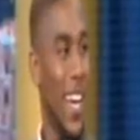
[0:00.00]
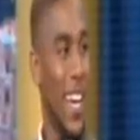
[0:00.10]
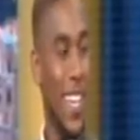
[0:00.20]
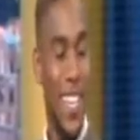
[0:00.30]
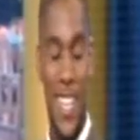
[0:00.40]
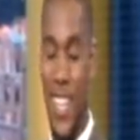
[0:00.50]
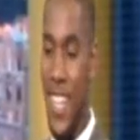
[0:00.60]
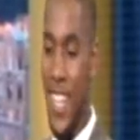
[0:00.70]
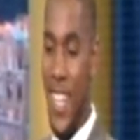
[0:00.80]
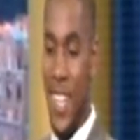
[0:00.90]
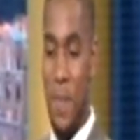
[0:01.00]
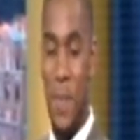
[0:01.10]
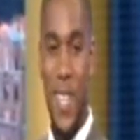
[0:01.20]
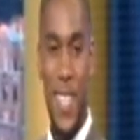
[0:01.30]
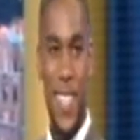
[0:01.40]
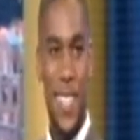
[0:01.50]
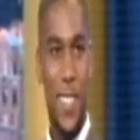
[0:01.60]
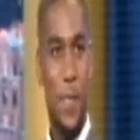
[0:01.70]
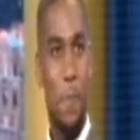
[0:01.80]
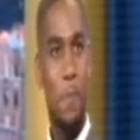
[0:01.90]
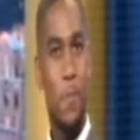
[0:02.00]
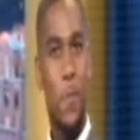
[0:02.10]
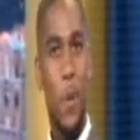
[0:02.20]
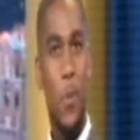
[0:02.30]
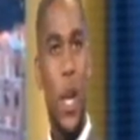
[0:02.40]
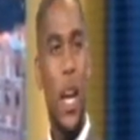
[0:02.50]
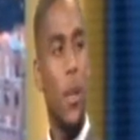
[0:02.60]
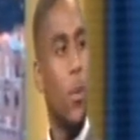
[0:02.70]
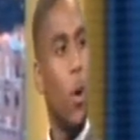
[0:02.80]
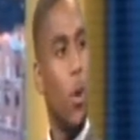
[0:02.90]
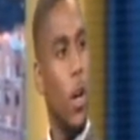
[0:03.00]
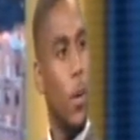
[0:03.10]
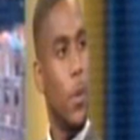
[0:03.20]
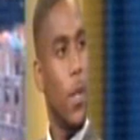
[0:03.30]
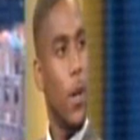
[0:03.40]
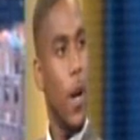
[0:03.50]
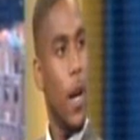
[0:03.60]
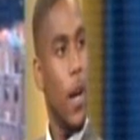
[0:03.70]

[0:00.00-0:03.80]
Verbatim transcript: eye because we kind of broke up, you know. What do you,